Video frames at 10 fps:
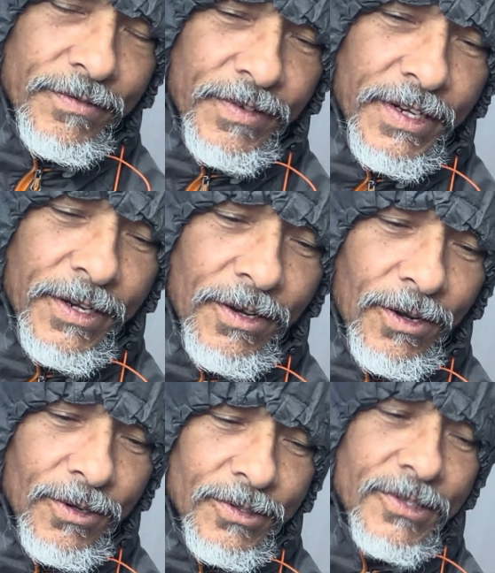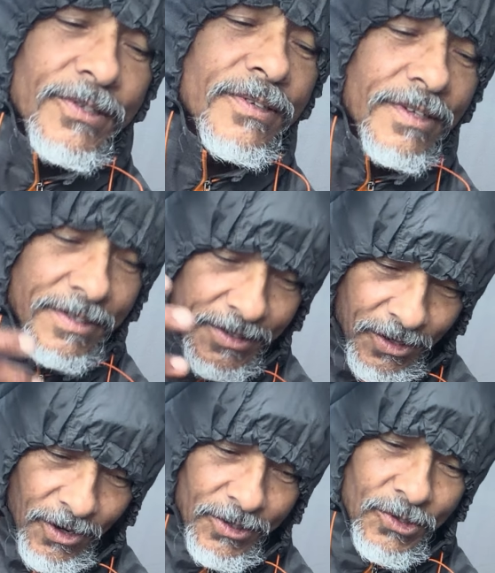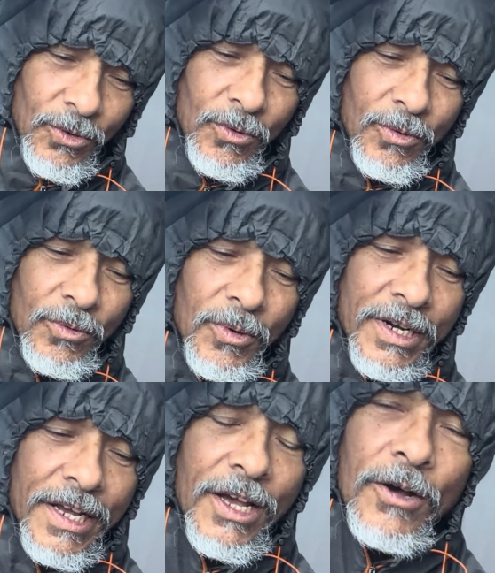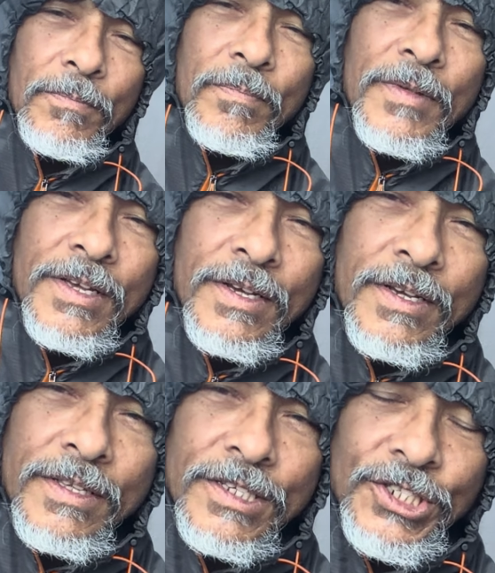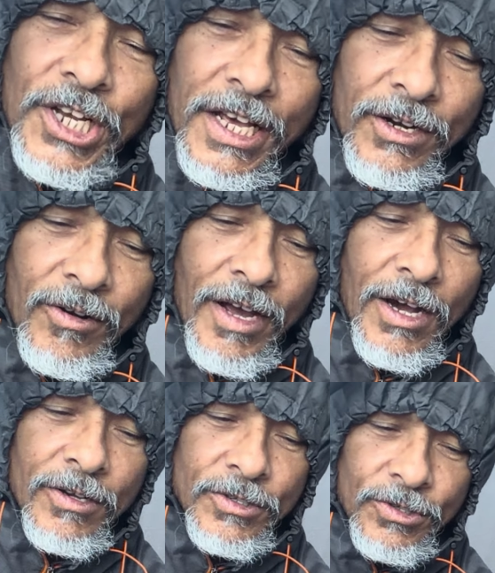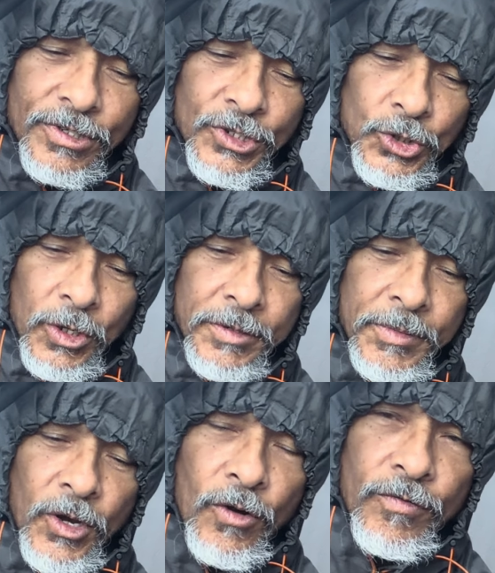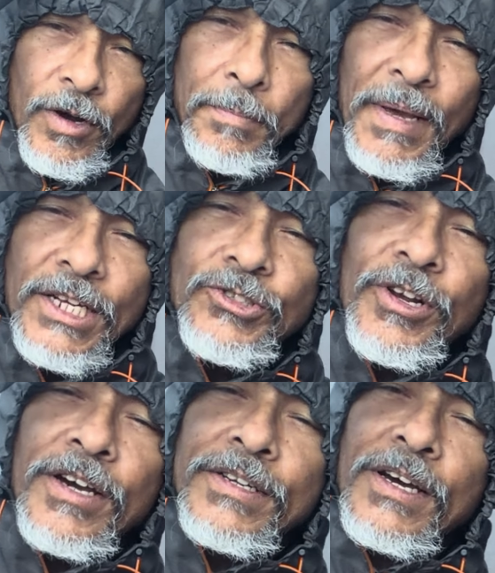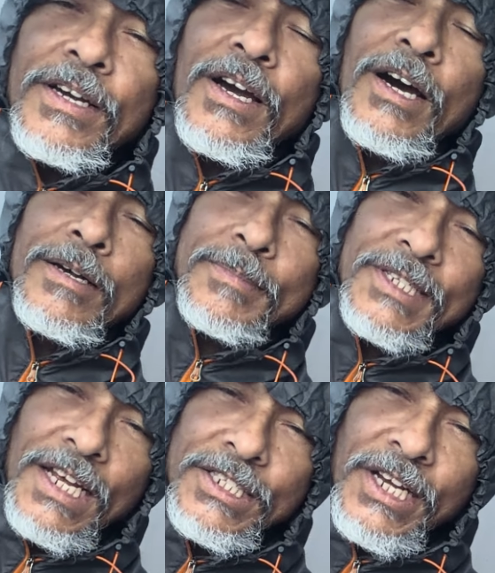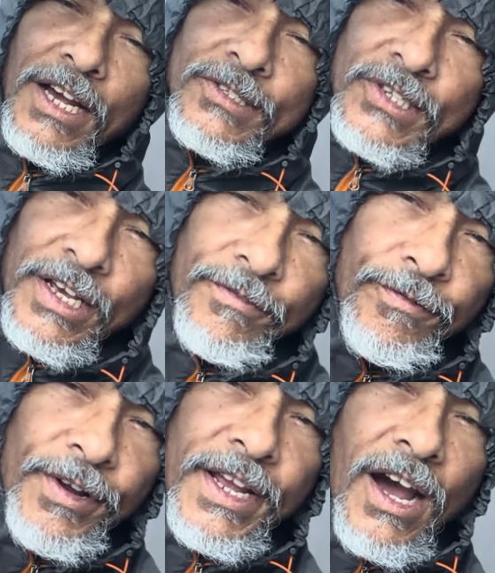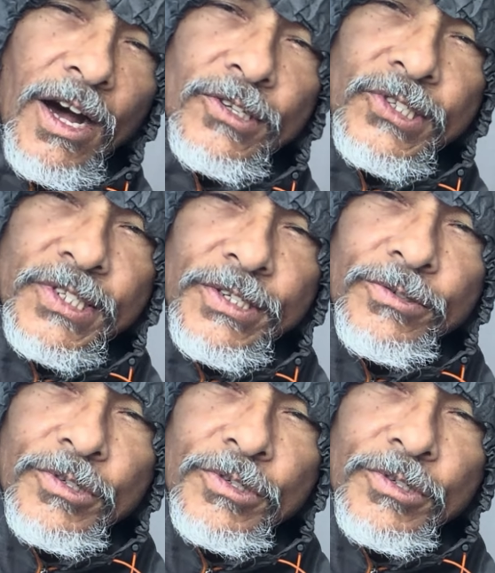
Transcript: videos, and you also want to help the channel out, you can join me over at patreon.com/outsidefreak. I'll see you